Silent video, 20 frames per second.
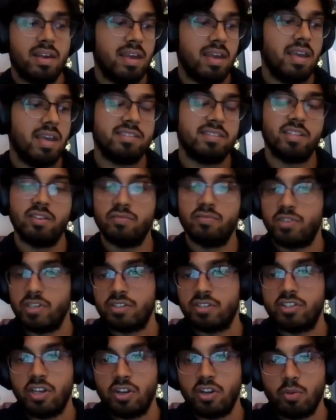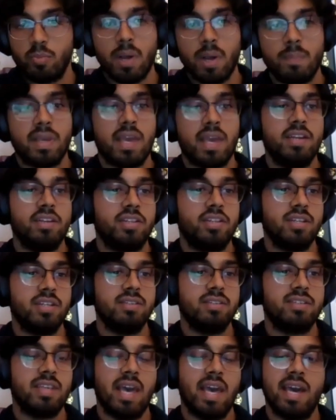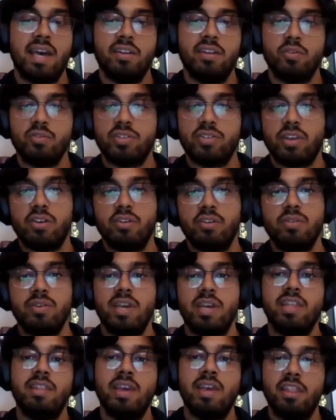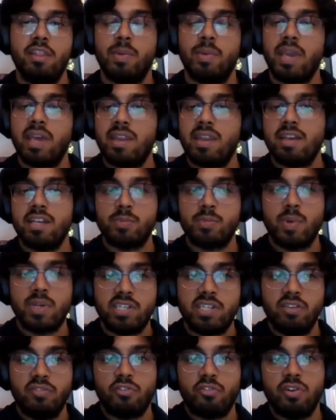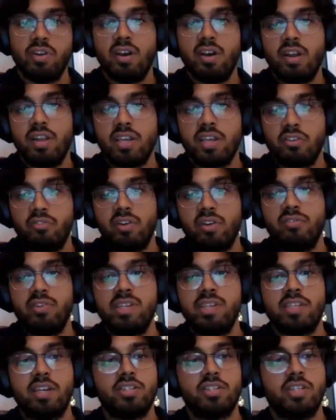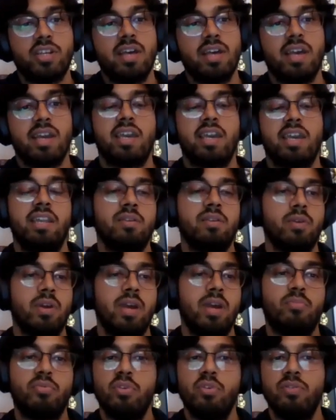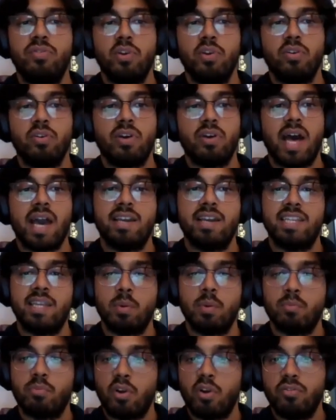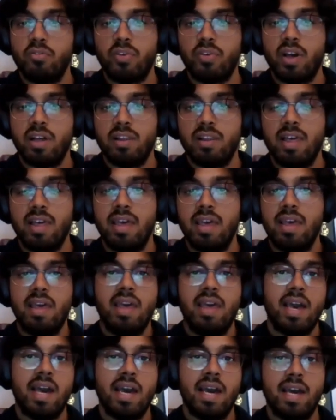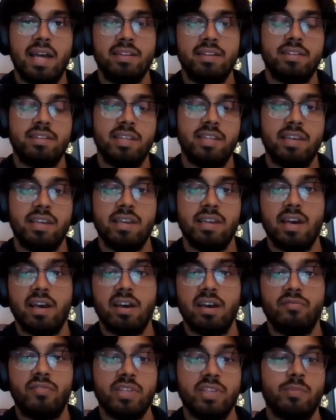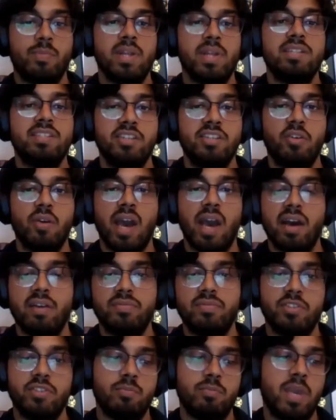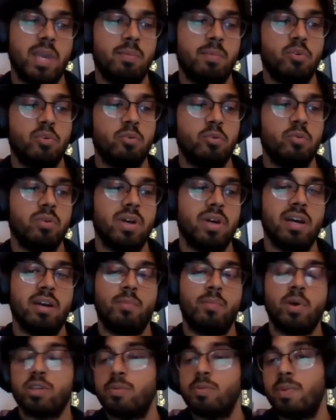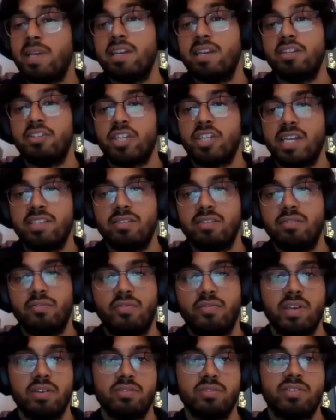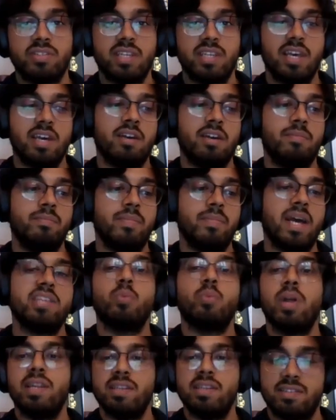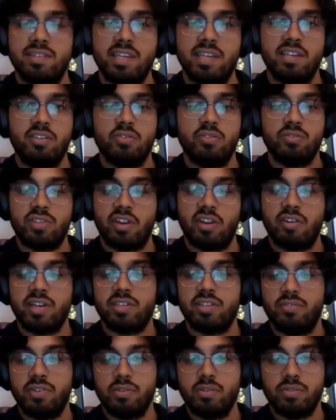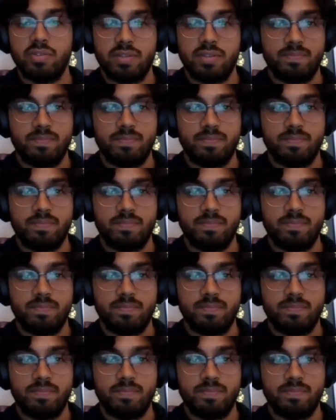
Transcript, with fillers: instead of just journal publications. And also in the beginning, especially for an early career researcher, it can improve your academic profile and the visibility you have to people possibly in adjacent fields as well as in your direct field.